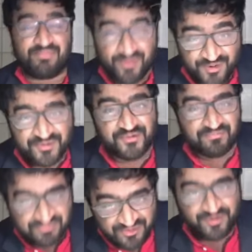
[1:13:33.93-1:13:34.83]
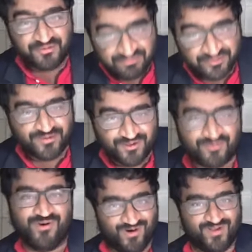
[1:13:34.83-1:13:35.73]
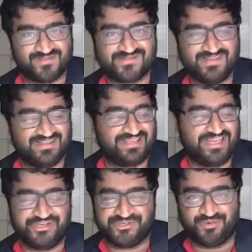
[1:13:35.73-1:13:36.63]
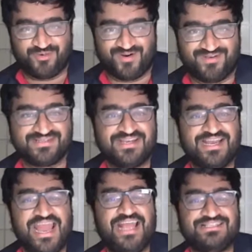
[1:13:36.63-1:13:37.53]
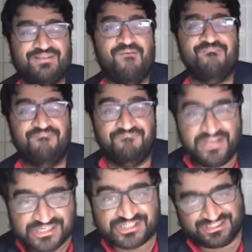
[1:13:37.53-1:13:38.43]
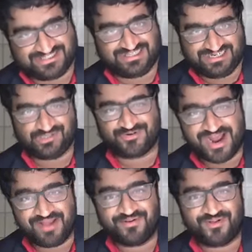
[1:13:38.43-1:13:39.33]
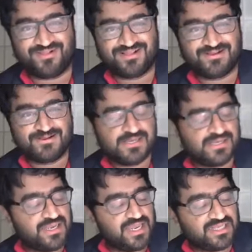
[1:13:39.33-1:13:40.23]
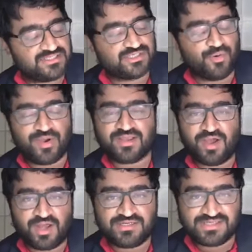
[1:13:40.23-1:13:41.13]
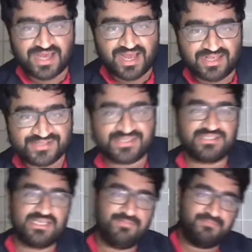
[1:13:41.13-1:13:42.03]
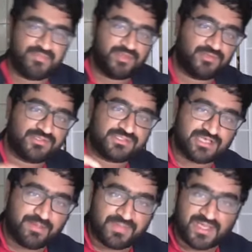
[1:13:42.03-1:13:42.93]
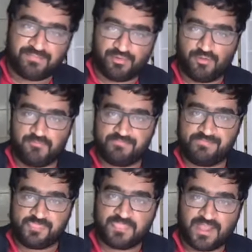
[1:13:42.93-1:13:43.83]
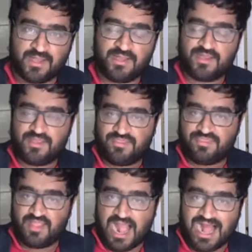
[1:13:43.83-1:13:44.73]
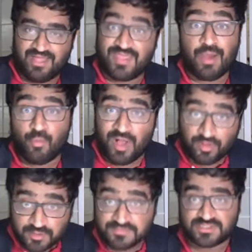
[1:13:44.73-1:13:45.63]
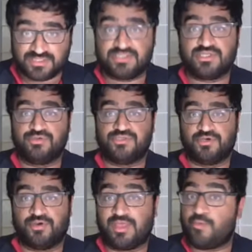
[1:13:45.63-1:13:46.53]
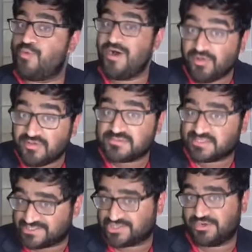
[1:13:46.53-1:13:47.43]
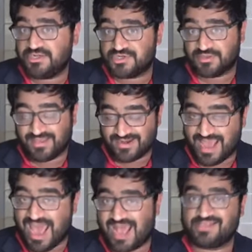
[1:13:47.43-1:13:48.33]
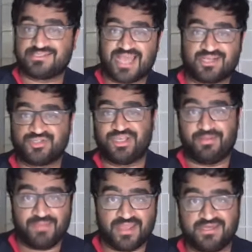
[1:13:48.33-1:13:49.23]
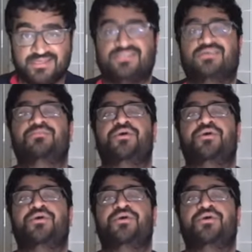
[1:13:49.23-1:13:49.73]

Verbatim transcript: brutal, brutal, brutal world in the ancient world. It's viciously tribal. And so what God does is he builds a people Uh, that welcomes the sojourner, that welcomes the stranger, that has actually a mechanism